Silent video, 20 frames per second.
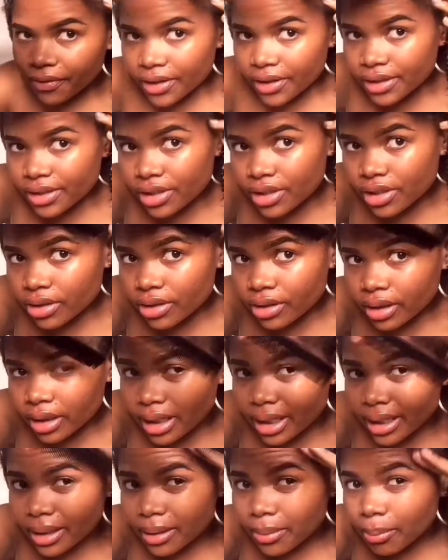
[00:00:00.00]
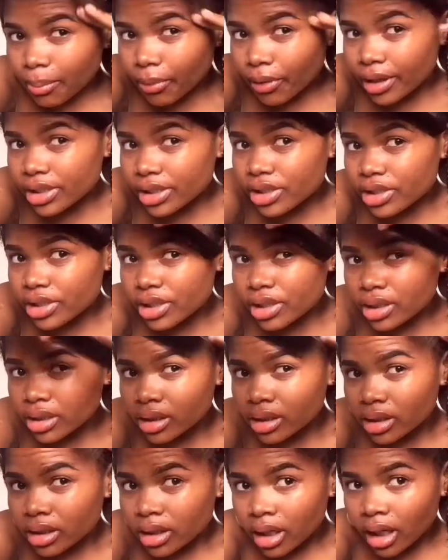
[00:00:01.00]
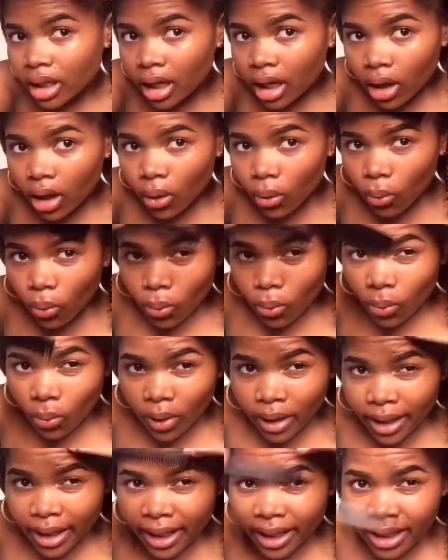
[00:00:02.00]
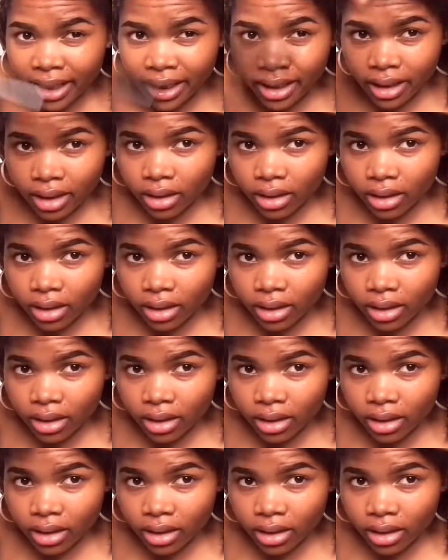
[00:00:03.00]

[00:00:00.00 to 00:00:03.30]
first, you're just gonna like brush away,